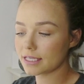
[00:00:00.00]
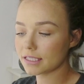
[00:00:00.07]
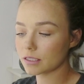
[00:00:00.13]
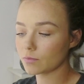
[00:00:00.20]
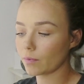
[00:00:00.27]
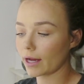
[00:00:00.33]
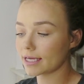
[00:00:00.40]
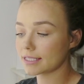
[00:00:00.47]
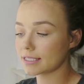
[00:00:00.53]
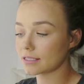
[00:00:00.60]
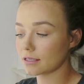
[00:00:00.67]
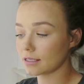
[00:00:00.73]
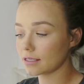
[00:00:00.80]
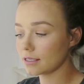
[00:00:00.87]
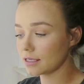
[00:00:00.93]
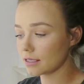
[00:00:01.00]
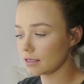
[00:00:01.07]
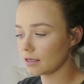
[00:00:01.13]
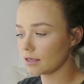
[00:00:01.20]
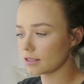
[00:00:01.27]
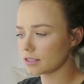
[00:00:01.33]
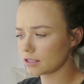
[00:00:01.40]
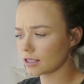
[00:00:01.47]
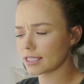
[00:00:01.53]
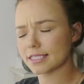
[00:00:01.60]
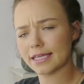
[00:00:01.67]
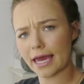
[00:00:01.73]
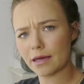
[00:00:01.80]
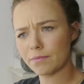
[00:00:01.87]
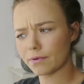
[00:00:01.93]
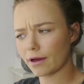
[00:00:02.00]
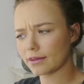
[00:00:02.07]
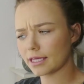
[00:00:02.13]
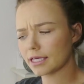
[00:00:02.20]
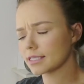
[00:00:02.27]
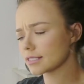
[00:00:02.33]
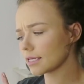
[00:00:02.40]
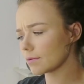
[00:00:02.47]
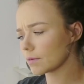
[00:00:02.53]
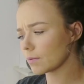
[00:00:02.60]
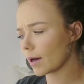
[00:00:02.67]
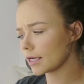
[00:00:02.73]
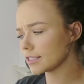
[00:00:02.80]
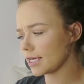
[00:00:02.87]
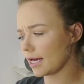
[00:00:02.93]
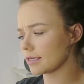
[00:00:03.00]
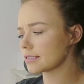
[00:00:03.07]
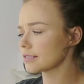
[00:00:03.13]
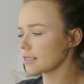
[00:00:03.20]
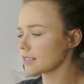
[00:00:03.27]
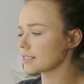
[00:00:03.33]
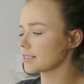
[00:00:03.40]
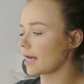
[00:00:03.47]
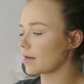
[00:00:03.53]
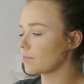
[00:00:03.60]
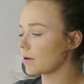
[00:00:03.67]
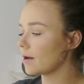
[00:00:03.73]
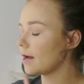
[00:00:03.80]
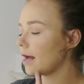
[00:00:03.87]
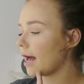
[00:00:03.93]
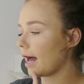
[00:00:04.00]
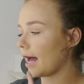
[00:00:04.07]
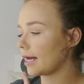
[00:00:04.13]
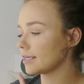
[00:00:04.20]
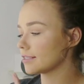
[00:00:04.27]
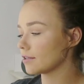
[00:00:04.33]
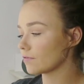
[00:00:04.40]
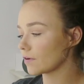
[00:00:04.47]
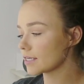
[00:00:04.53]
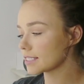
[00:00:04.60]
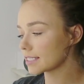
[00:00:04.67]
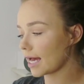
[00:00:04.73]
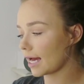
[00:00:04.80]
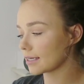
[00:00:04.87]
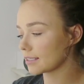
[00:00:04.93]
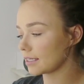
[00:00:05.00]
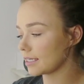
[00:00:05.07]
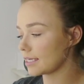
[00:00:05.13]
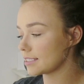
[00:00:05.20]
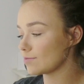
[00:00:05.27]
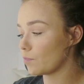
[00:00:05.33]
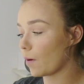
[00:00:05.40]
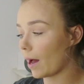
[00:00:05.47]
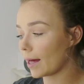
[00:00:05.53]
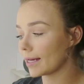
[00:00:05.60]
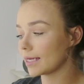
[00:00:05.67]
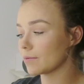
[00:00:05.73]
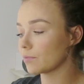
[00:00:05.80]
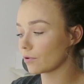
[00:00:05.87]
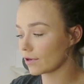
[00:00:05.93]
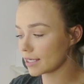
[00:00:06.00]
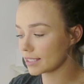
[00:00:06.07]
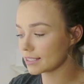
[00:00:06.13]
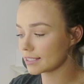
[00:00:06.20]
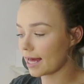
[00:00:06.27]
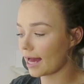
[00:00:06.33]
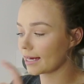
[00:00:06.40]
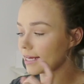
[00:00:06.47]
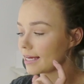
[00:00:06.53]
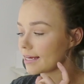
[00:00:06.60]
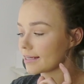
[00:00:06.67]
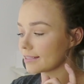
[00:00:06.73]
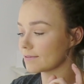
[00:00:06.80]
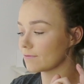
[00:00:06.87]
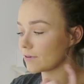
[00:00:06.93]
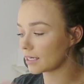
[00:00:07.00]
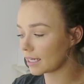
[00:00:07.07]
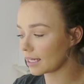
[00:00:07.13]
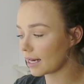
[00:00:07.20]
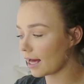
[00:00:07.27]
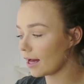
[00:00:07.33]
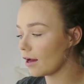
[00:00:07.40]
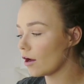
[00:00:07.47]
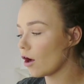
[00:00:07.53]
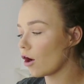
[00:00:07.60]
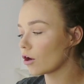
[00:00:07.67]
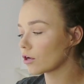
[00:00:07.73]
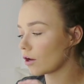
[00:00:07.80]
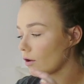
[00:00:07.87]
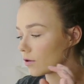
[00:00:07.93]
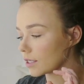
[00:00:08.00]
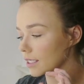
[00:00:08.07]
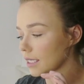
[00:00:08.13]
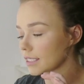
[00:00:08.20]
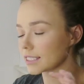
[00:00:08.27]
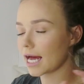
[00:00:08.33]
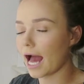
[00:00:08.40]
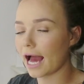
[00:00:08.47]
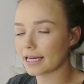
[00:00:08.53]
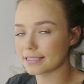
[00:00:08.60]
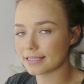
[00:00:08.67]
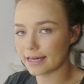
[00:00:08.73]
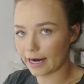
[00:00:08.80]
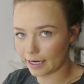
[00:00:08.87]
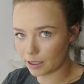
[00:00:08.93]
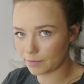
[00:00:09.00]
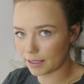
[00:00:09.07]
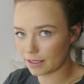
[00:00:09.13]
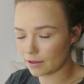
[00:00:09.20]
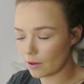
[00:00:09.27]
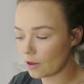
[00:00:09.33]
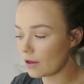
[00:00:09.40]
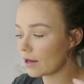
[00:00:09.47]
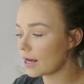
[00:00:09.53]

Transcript: these are by Sunescape, I think is the name of the brand? Yeah, Sunescape. And the first candle is Bali Breeze, and it is vanilla, coconut, and caramel.